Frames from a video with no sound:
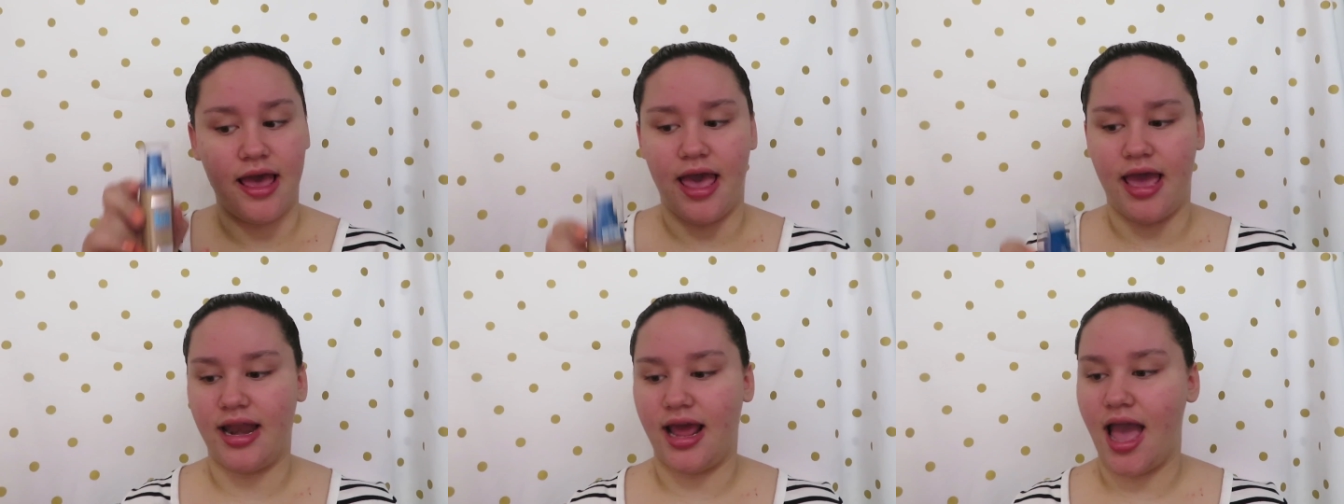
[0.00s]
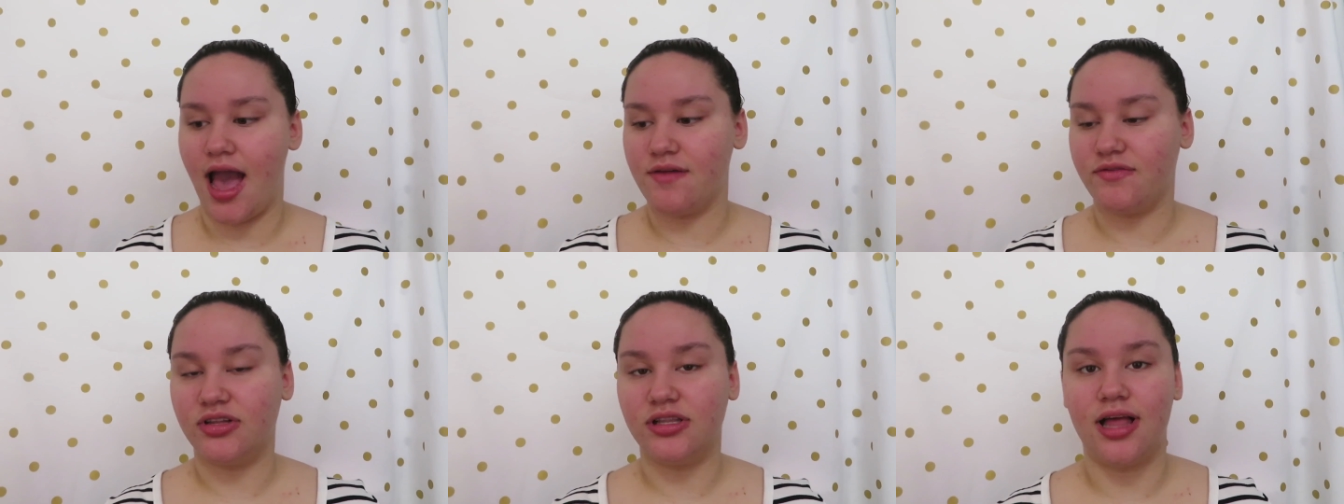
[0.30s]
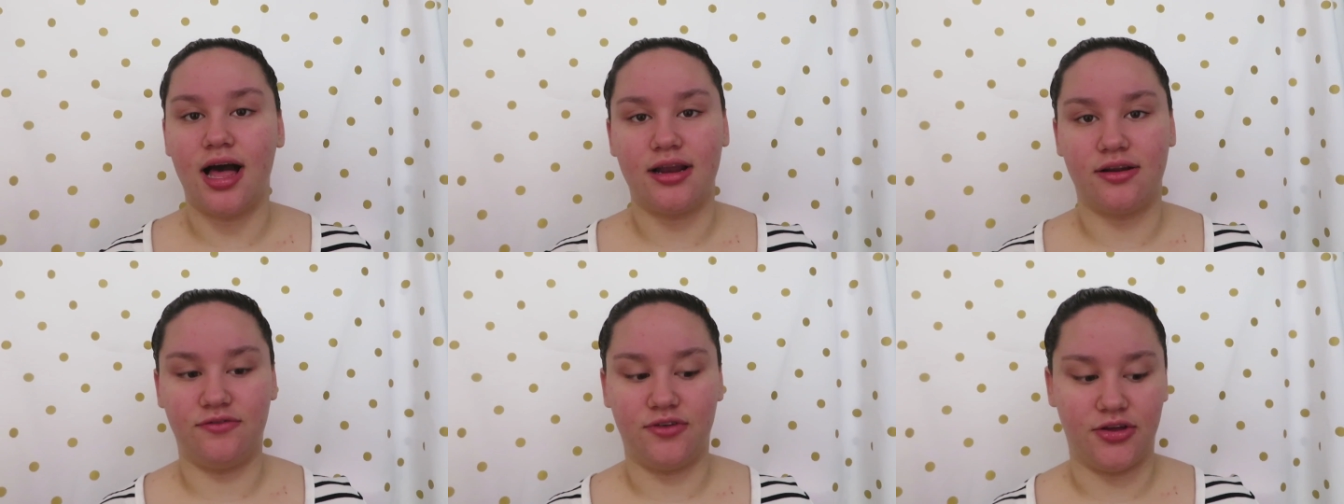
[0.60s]
and I have a
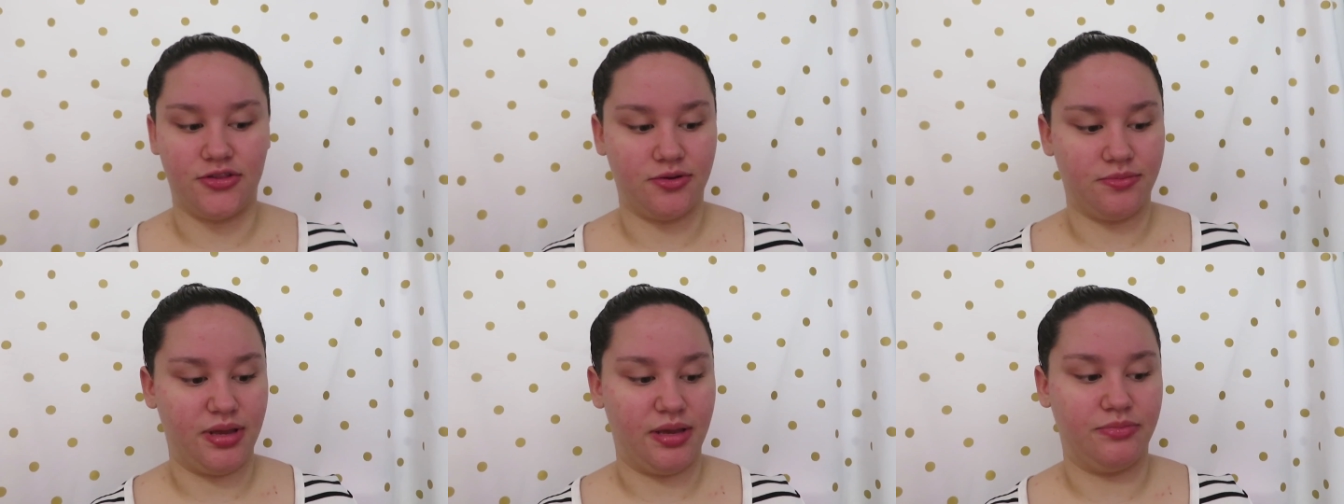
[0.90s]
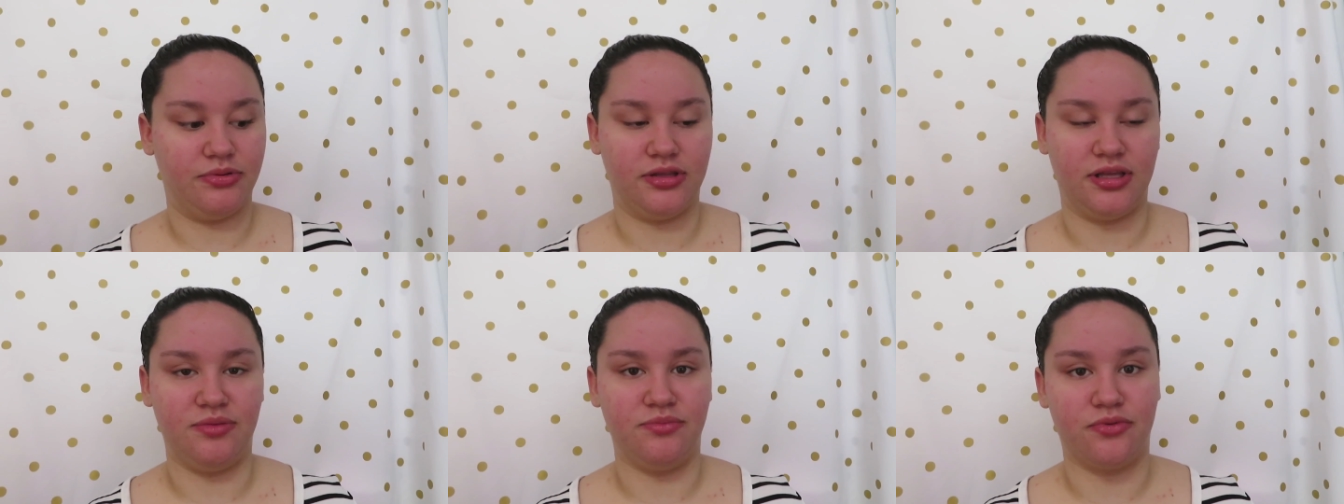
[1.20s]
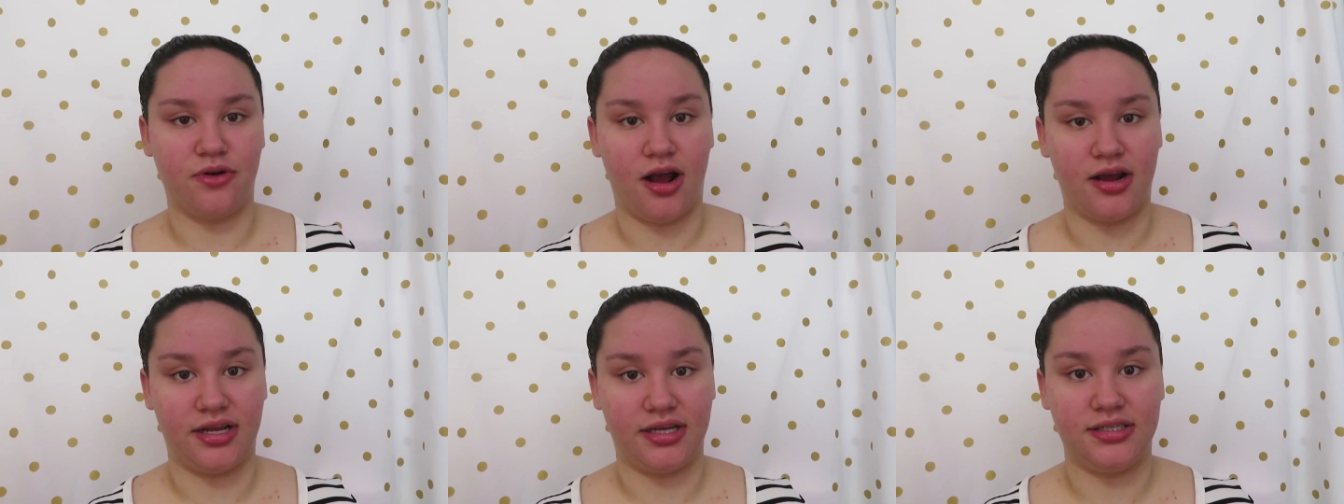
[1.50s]
lot of other Maybelline
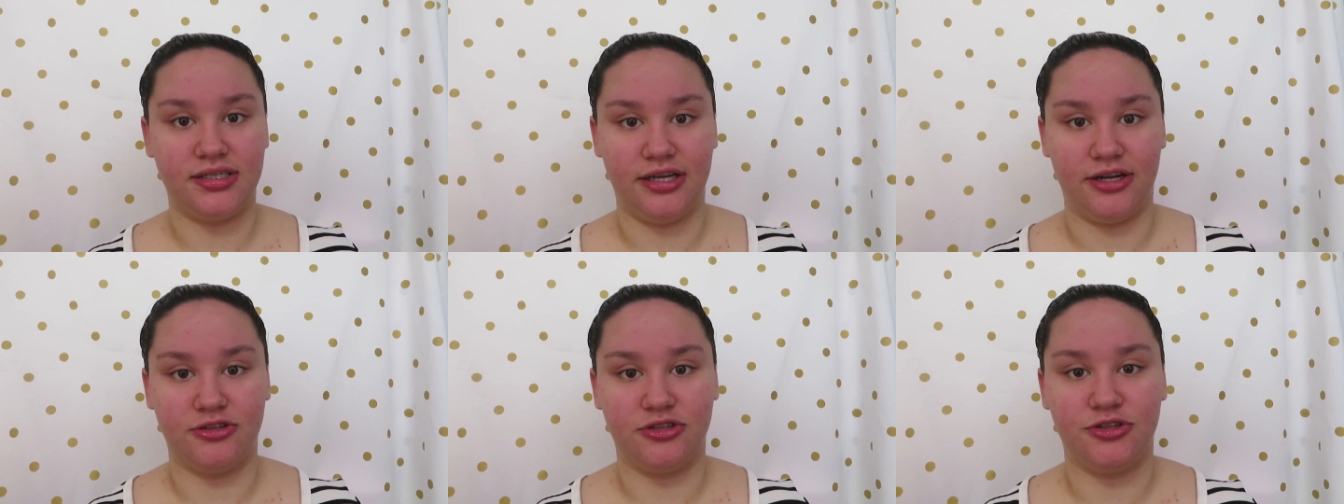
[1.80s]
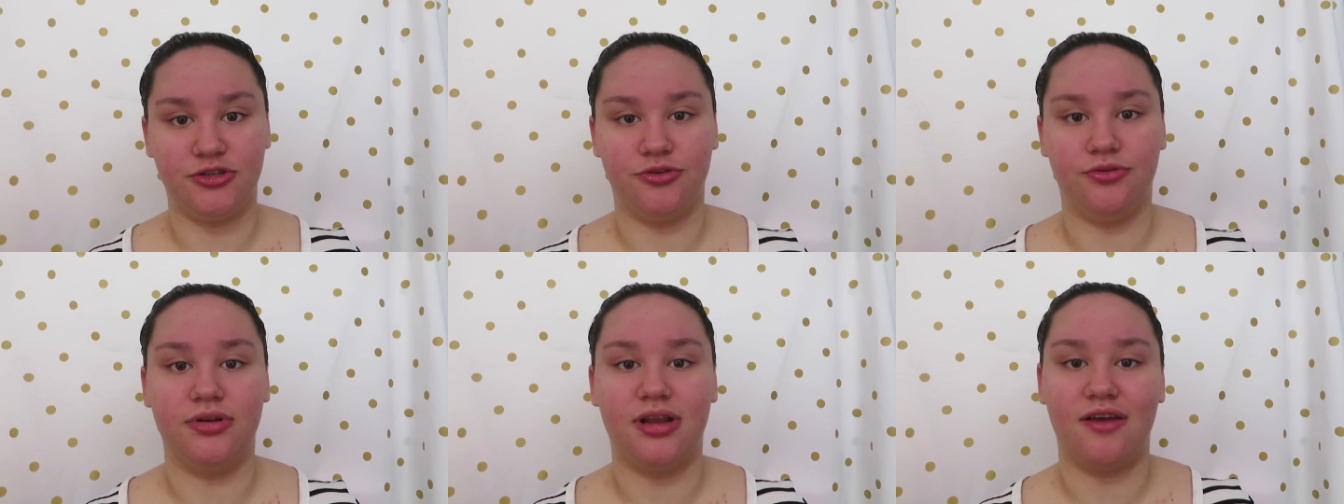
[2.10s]
products here too,